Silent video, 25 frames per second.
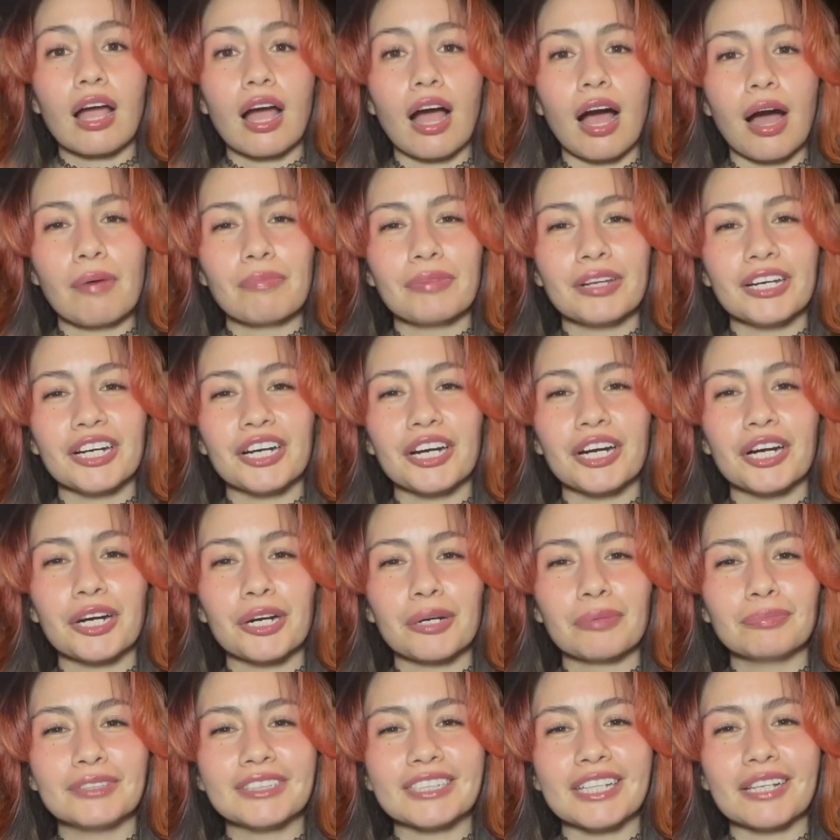Common
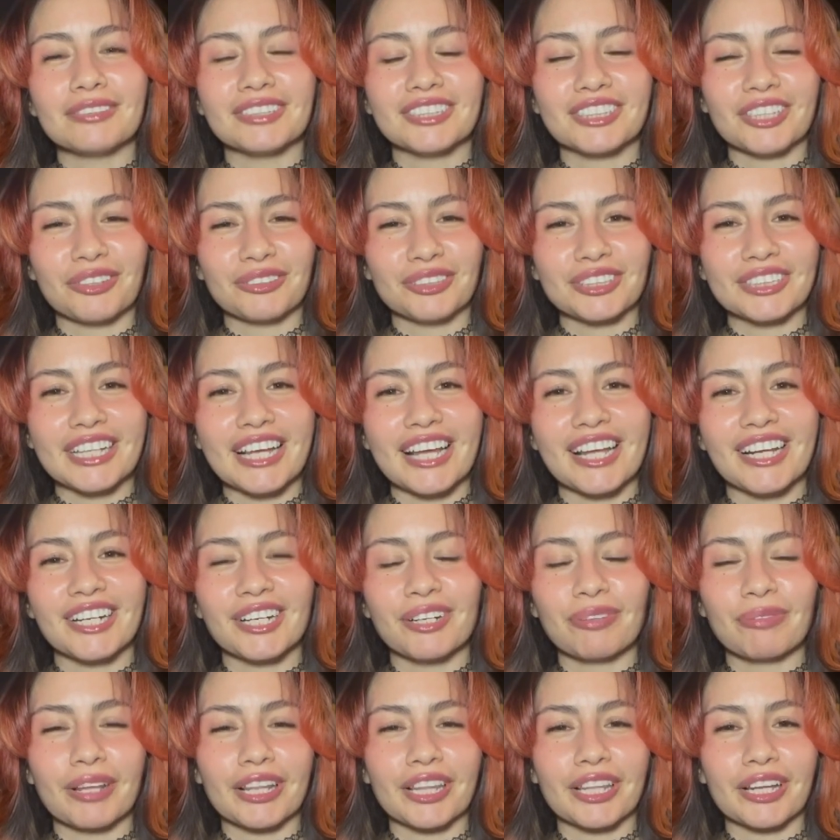herbs
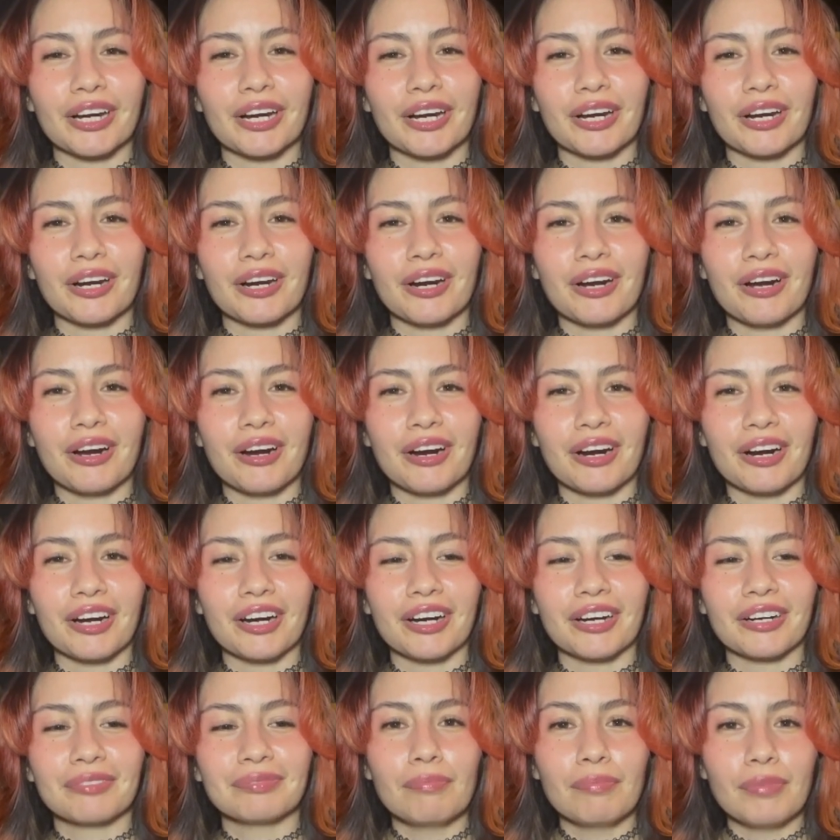associated with her
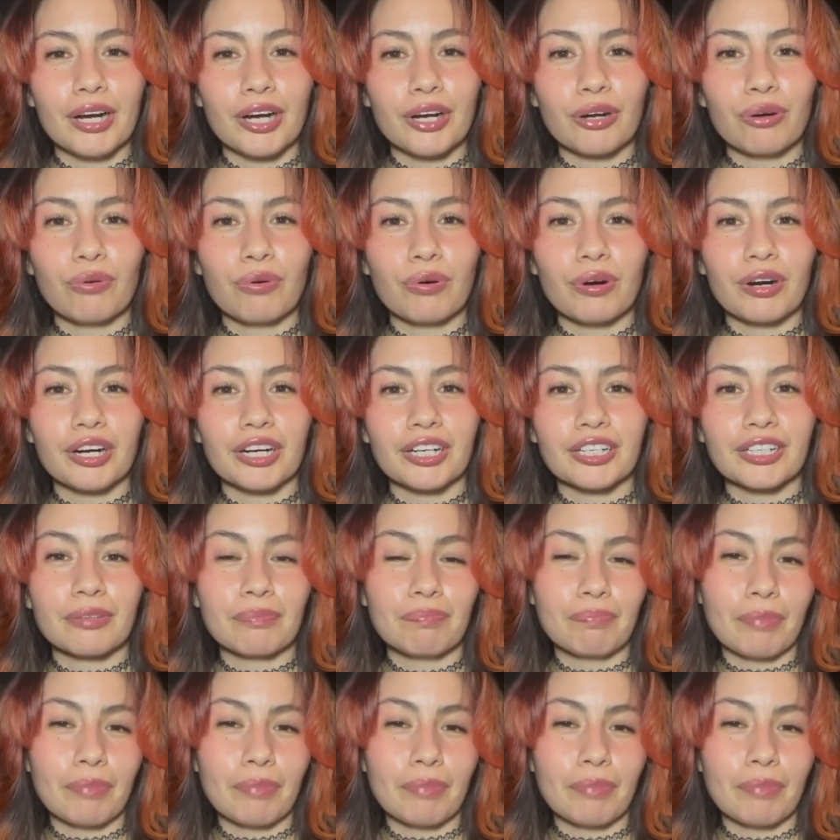are mugwort,